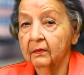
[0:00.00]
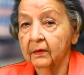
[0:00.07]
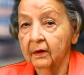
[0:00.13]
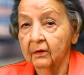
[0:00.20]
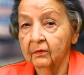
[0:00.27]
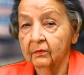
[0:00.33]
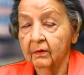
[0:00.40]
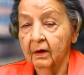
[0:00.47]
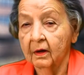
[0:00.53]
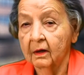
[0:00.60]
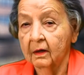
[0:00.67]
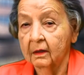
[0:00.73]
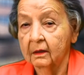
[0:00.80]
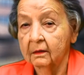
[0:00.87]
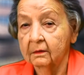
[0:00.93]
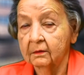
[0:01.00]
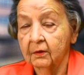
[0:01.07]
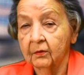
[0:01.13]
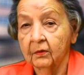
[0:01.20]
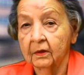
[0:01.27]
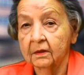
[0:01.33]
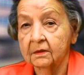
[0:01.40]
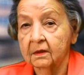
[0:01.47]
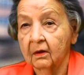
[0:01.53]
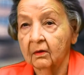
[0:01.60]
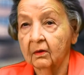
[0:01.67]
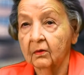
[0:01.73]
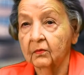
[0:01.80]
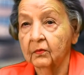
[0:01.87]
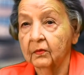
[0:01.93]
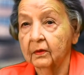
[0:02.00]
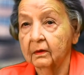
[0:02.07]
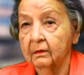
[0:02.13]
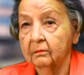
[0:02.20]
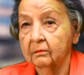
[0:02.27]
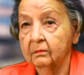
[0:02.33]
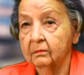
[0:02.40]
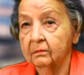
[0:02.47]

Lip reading: There are units all over